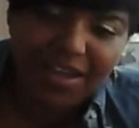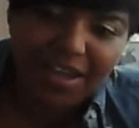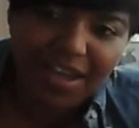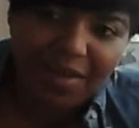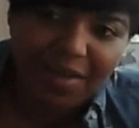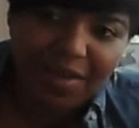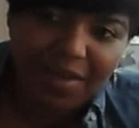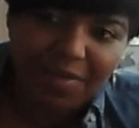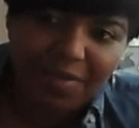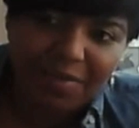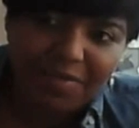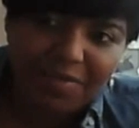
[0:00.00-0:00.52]

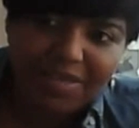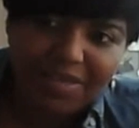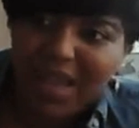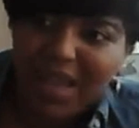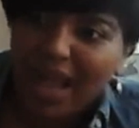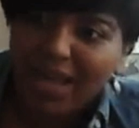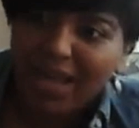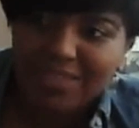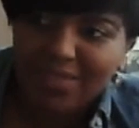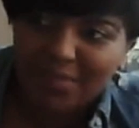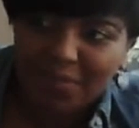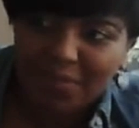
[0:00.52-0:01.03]

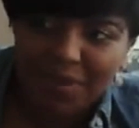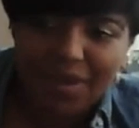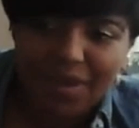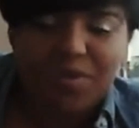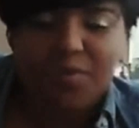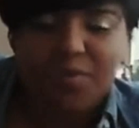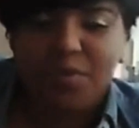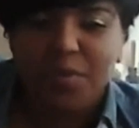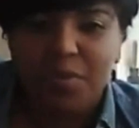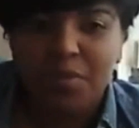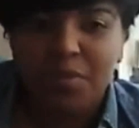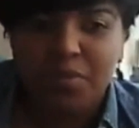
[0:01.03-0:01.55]
That's when
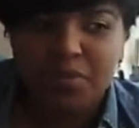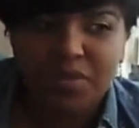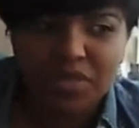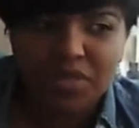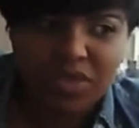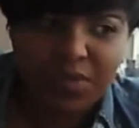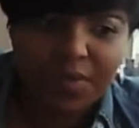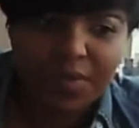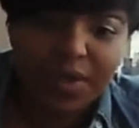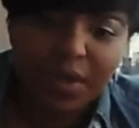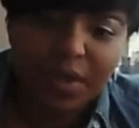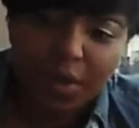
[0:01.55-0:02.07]
a woman would
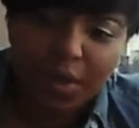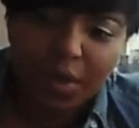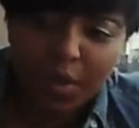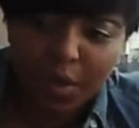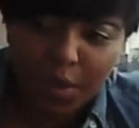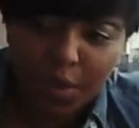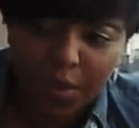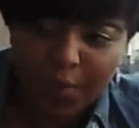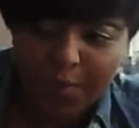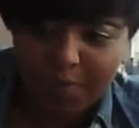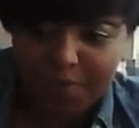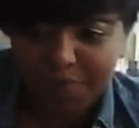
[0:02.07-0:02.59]
do it.
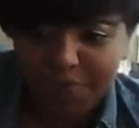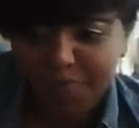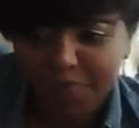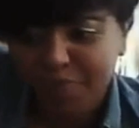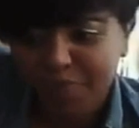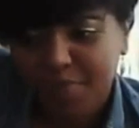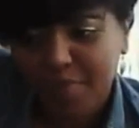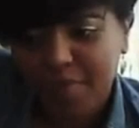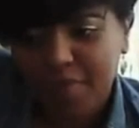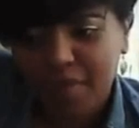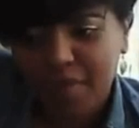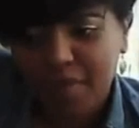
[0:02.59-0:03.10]
Or
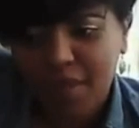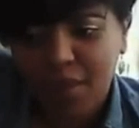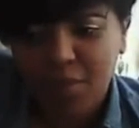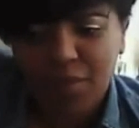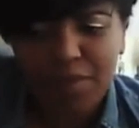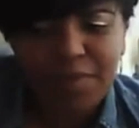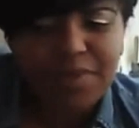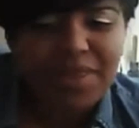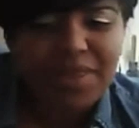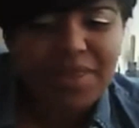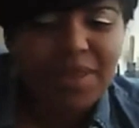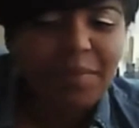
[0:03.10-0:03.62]

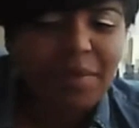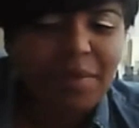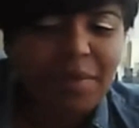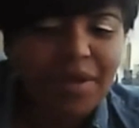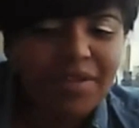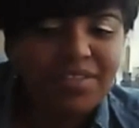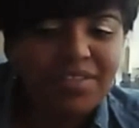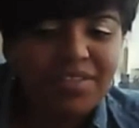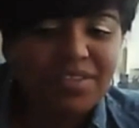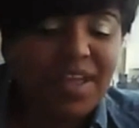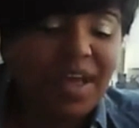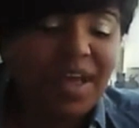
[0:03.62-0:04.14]
women that
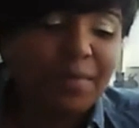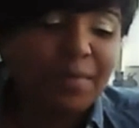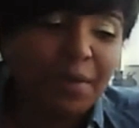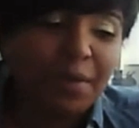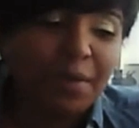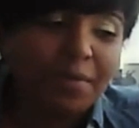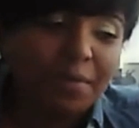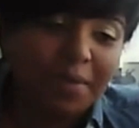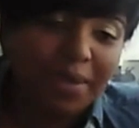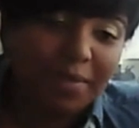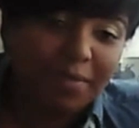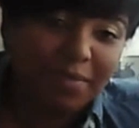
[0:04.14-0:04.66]
might do that might
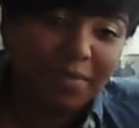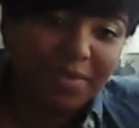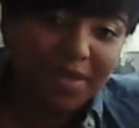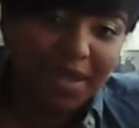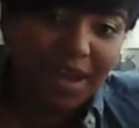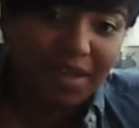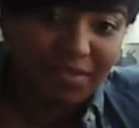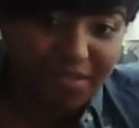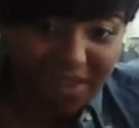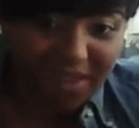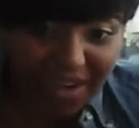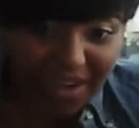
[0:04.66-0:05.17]
be people
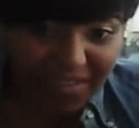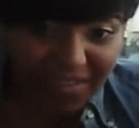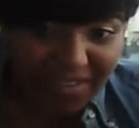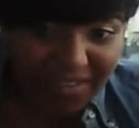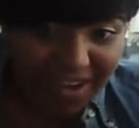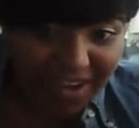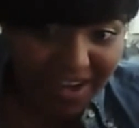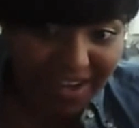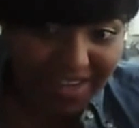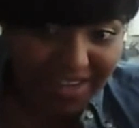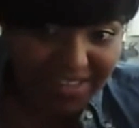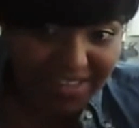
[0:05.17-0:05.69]
that are in a
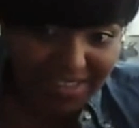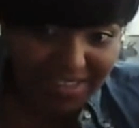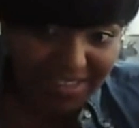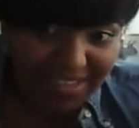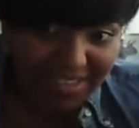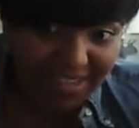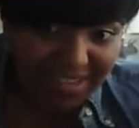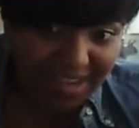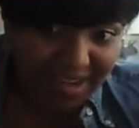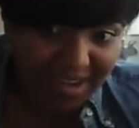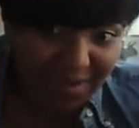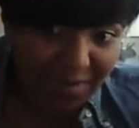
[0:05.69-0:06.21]

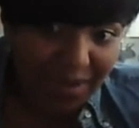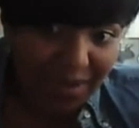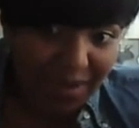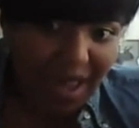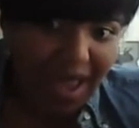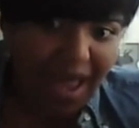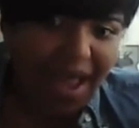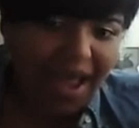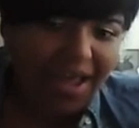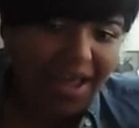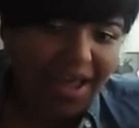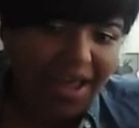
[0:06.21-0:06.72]
relationship
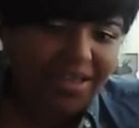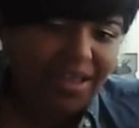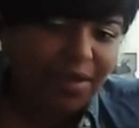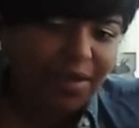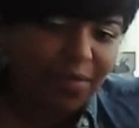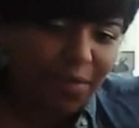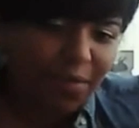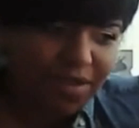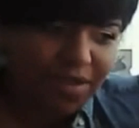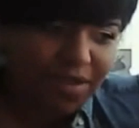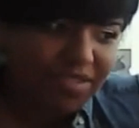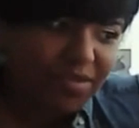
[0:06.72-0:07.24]
and they
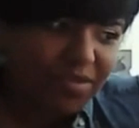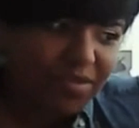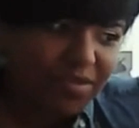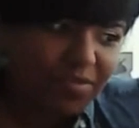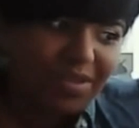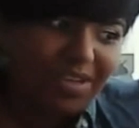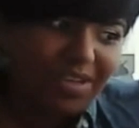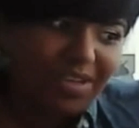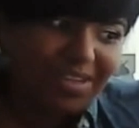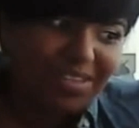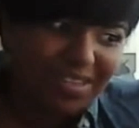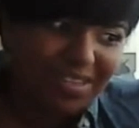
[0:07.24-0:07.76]
want
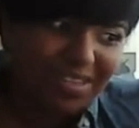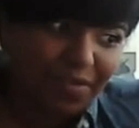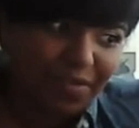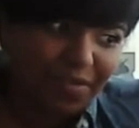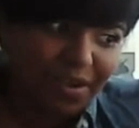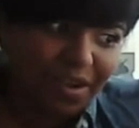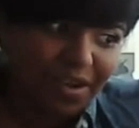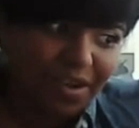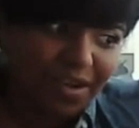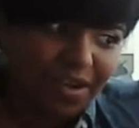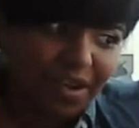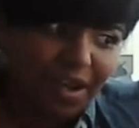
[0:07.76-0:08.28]
something
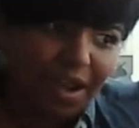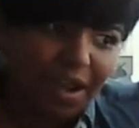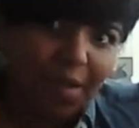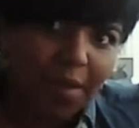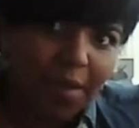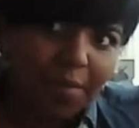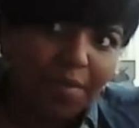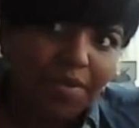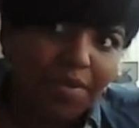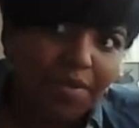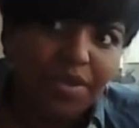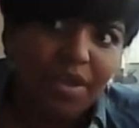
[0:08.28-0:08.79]
different,
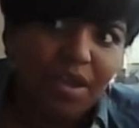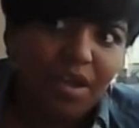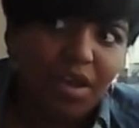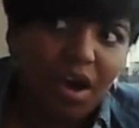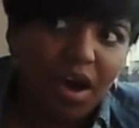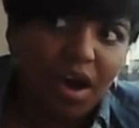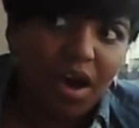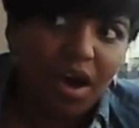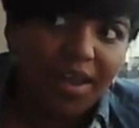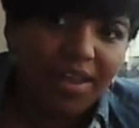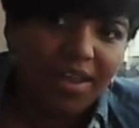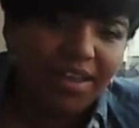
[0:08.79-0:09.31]
but the
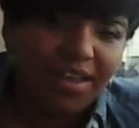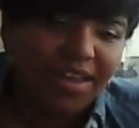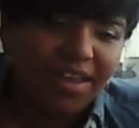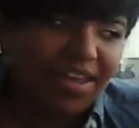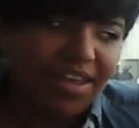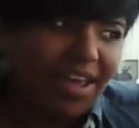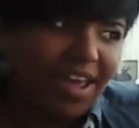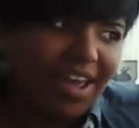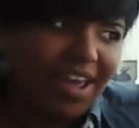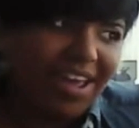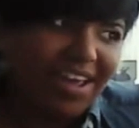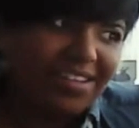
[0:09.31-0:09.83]
guy
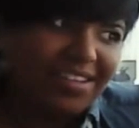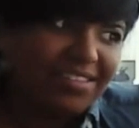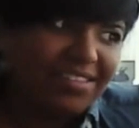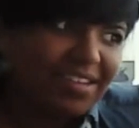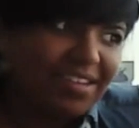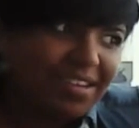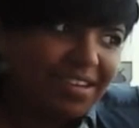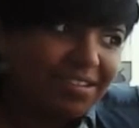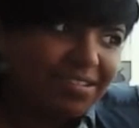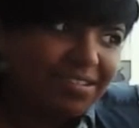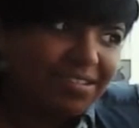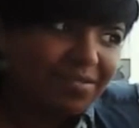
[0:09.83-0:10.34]

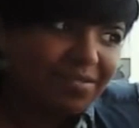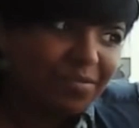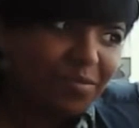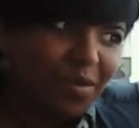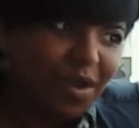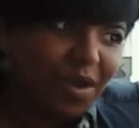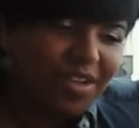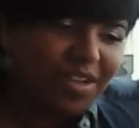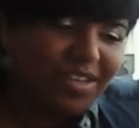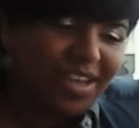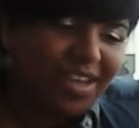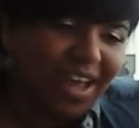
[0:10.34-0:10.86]
isn't
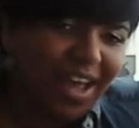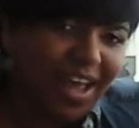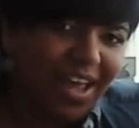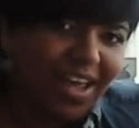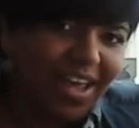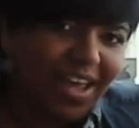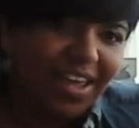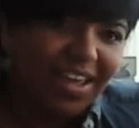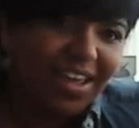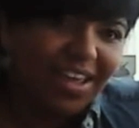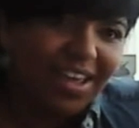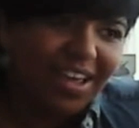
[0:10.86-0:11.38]
what
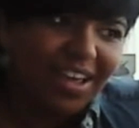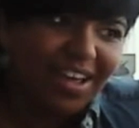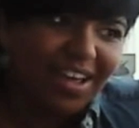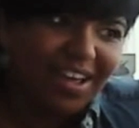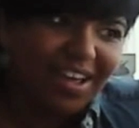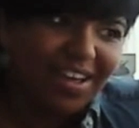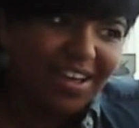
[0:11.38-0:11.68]
they,